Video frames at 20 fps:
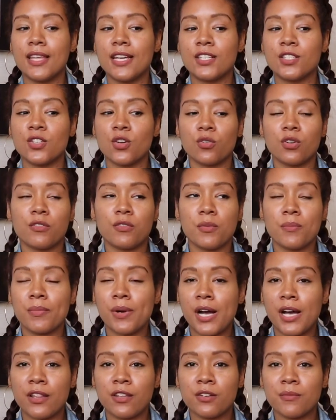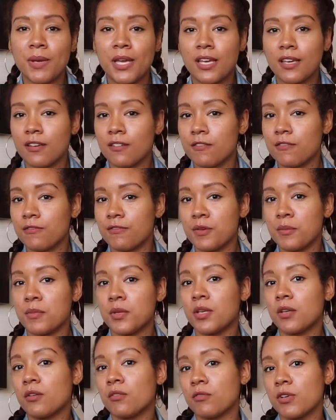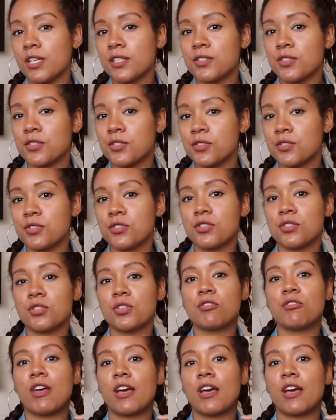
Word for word: they don't even bother making feminine razors